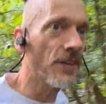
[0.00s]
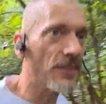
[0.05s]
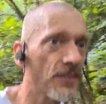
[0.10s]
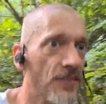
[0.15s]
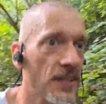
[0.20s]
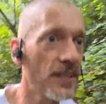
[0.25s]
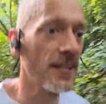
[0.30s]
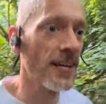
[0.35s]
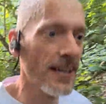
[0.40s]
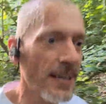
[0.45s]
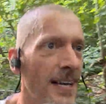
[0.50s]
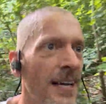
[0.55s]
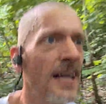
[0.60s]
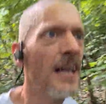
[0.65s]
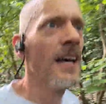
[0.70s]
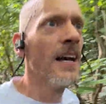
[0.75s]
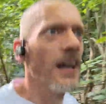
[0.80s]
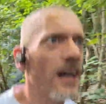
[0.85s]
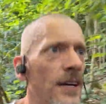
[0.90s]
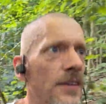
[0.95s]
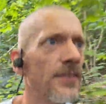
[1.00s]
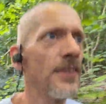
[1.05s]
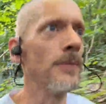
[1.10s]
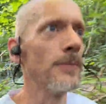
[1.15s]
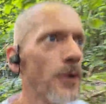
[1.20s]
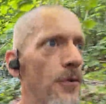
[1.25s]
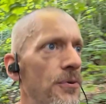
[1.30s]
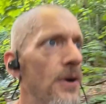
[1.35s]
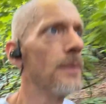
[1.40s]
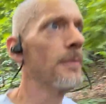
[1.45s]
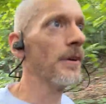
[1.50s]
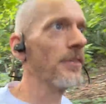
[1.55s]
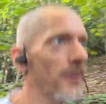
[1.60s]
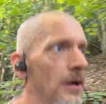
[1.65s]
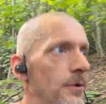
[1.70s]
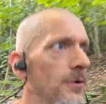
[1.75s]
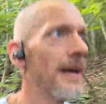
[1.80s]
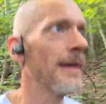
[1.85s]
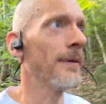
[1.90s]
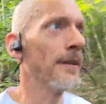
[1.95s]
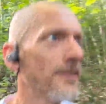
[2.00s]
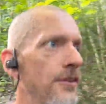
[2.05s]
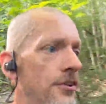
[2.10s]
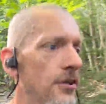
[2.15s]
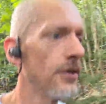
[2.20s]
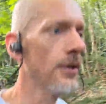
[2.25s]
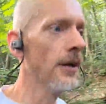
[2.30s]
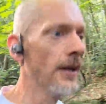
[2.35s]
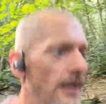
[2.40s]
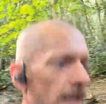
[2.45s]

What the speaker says: that I seem to find myself having to